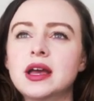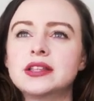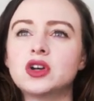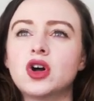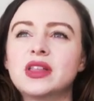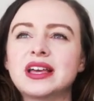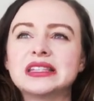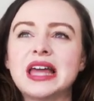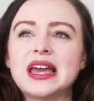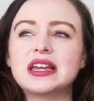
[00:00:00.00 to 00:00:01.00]
it's all like
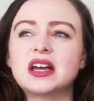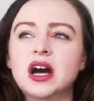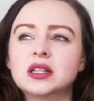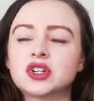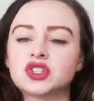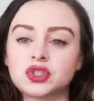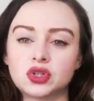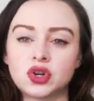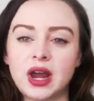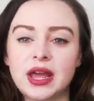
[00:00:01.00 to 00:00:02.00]
light colors
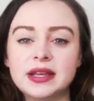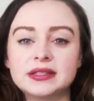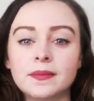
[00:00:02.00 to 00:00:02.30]
and grays